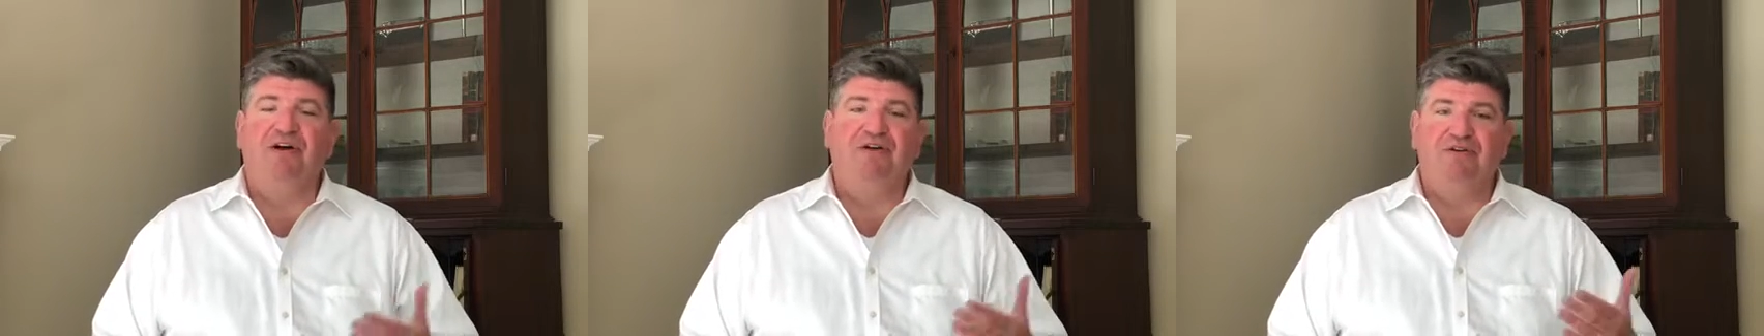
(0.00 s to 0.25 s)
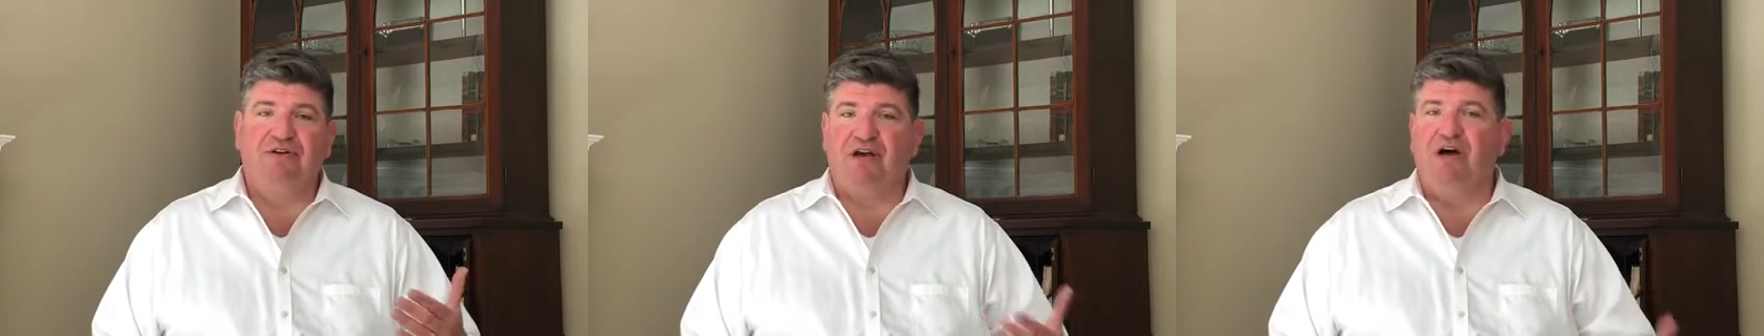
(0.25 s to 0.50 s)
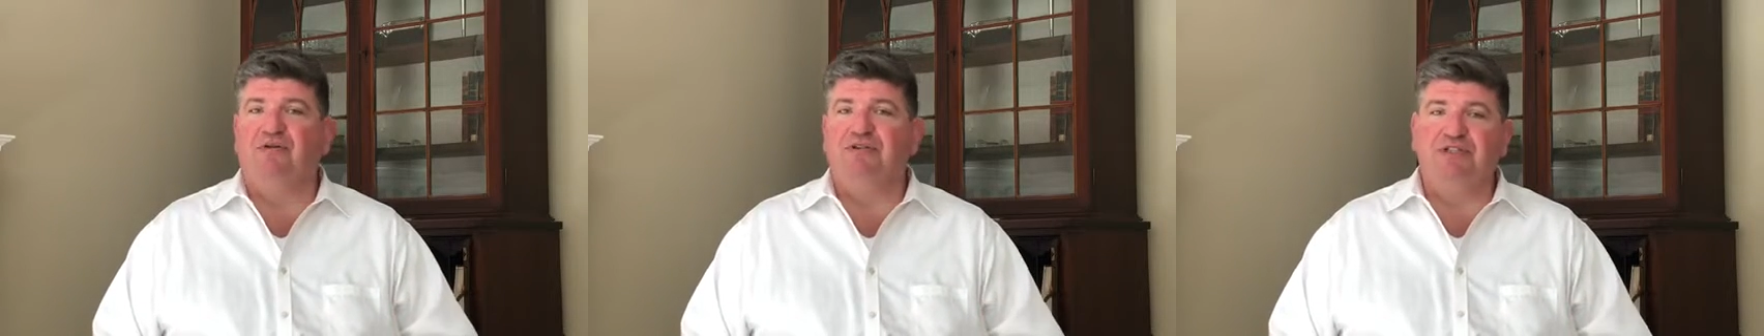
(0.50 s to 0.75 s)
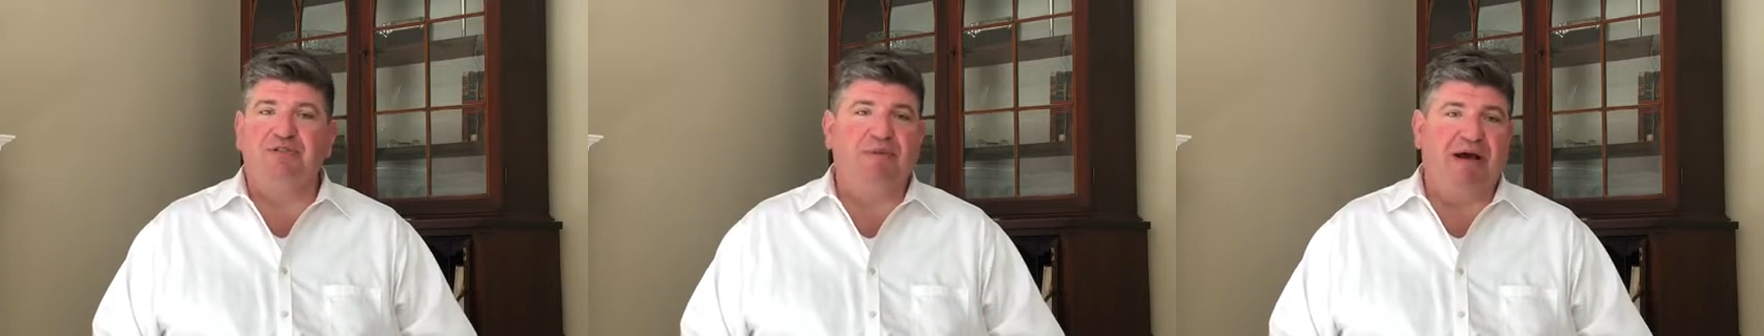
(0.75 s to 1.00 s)
under
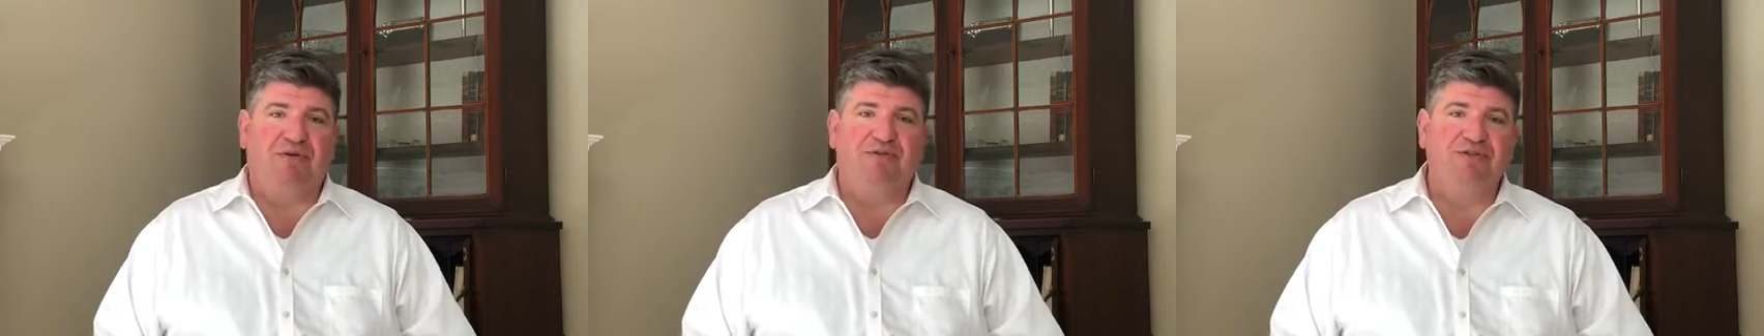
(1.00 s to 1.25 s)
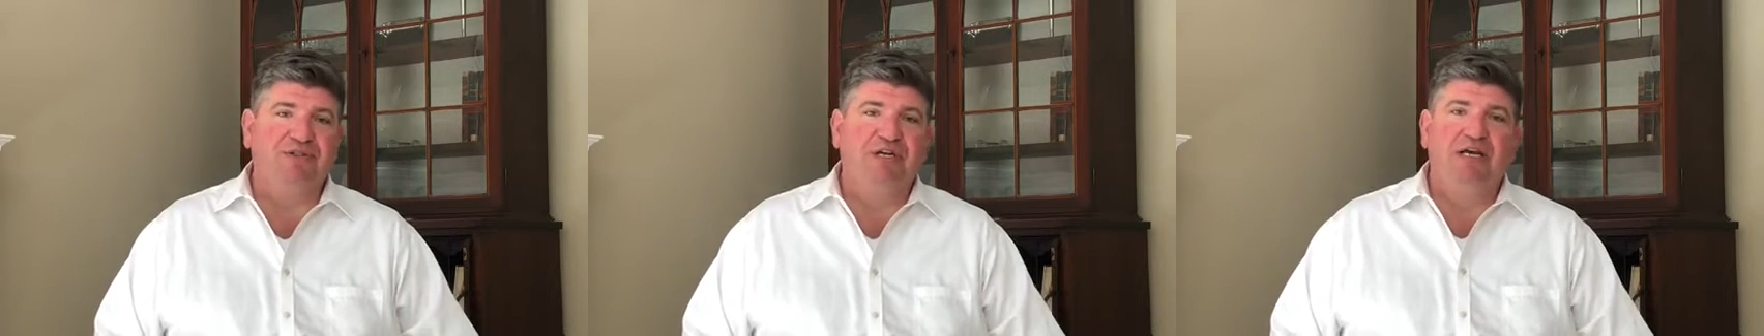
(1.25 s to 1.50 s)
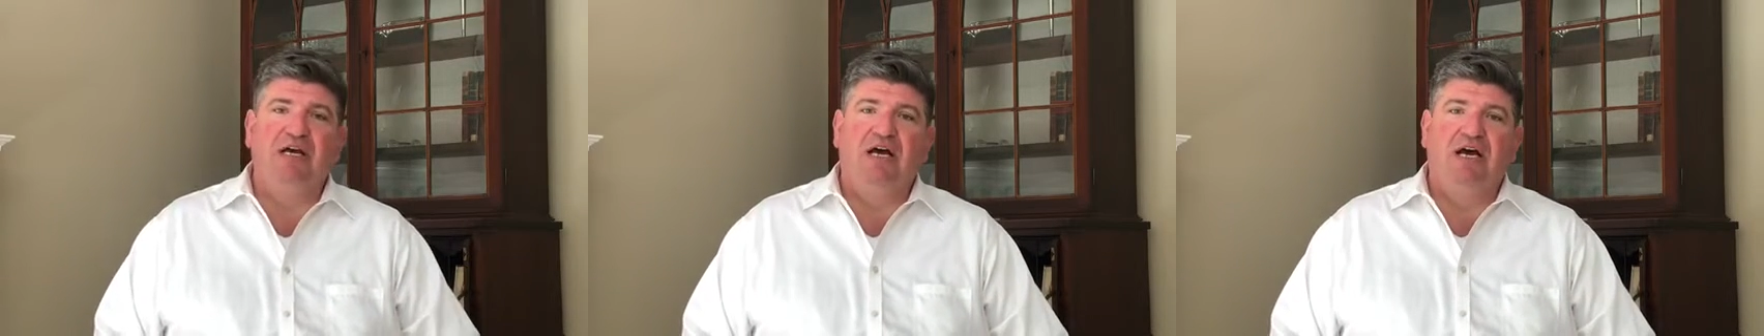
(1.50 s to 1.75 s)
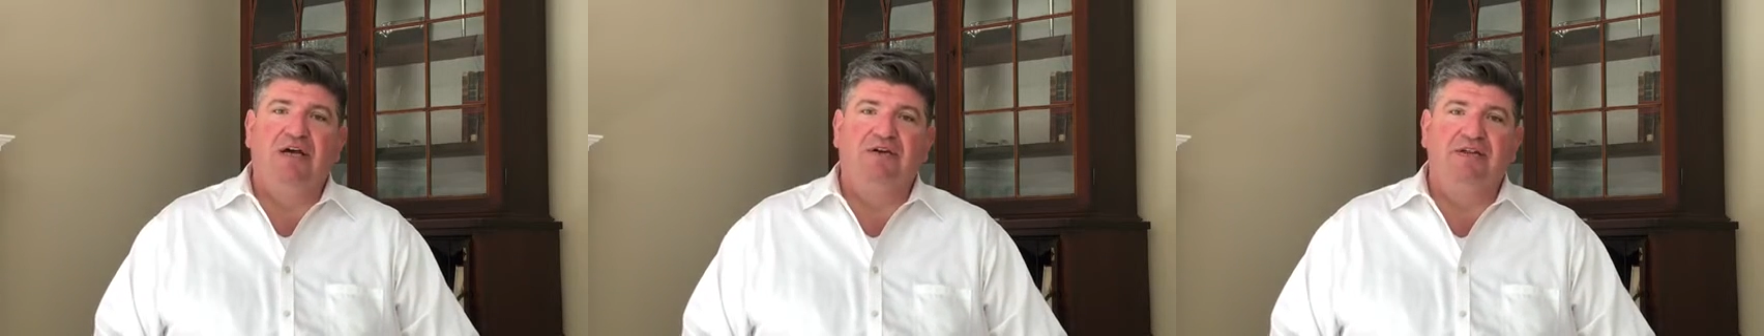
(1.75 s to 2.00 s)
Congress's powers
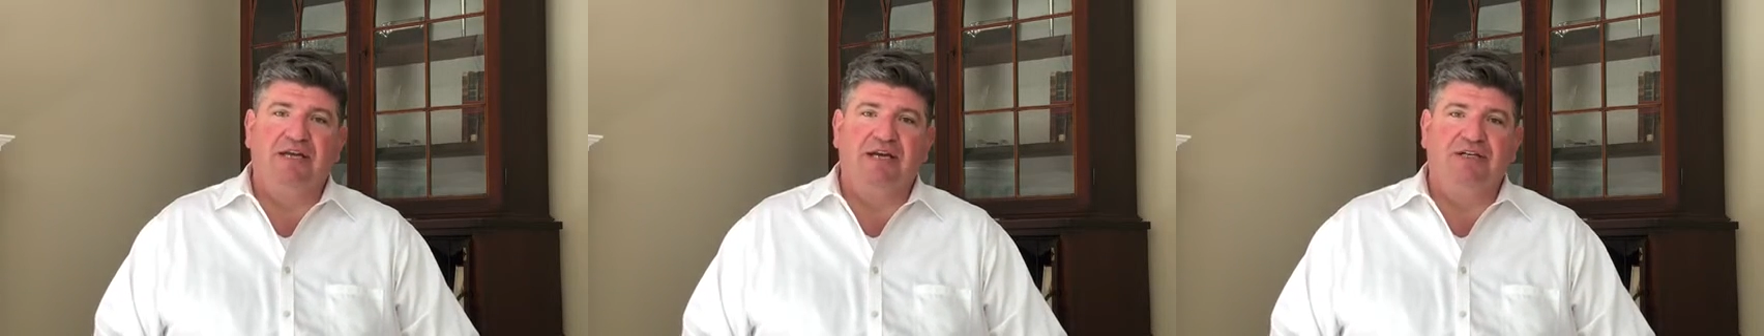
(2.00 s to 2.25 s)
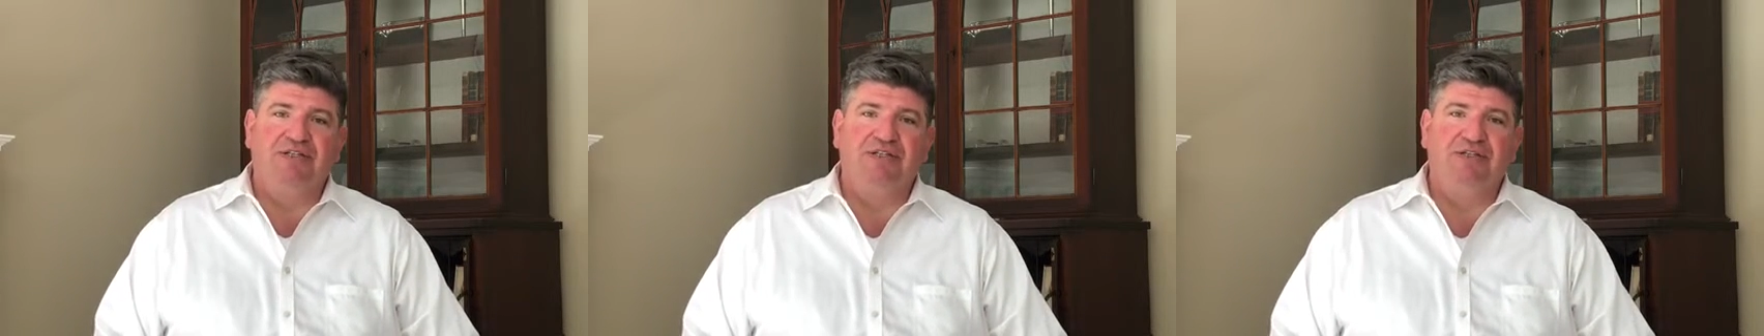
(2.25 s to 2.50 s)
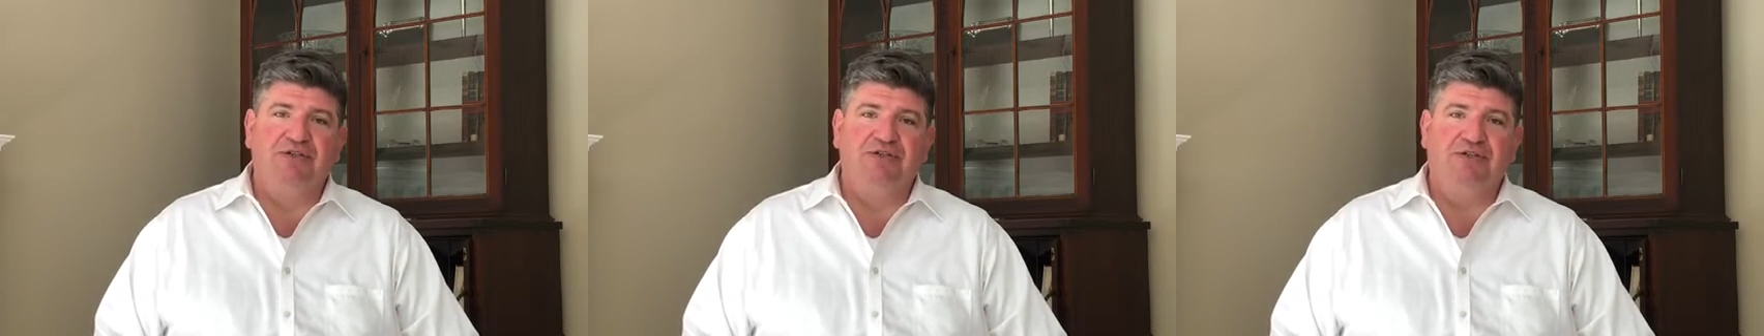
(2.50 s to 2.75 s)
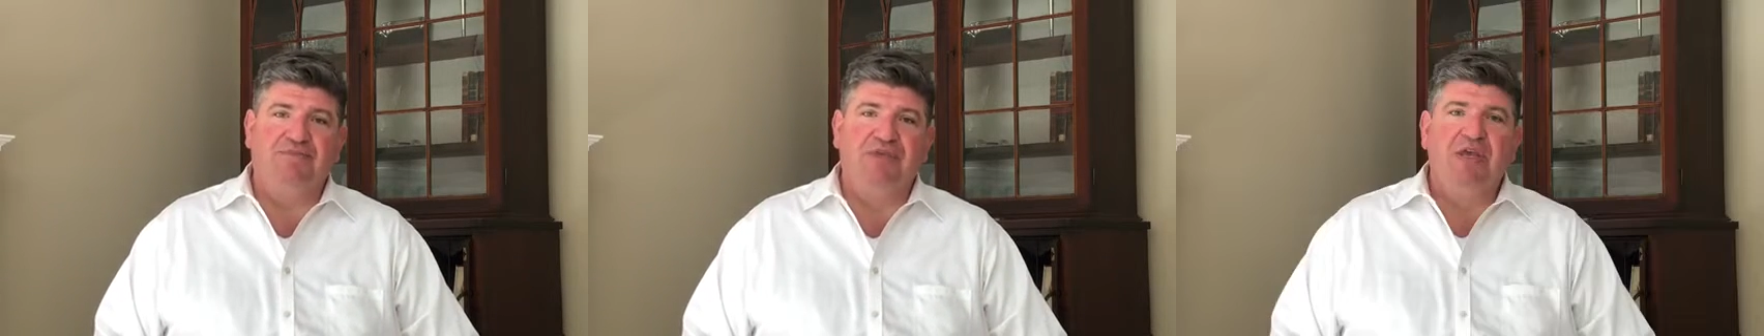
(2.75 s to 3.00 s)
under the
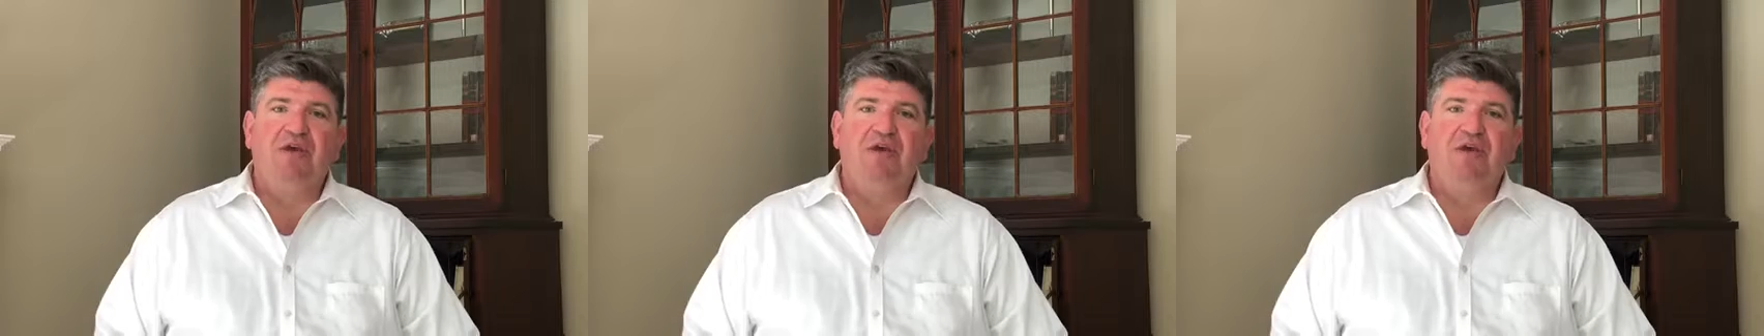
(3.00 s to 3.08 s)
Constitution.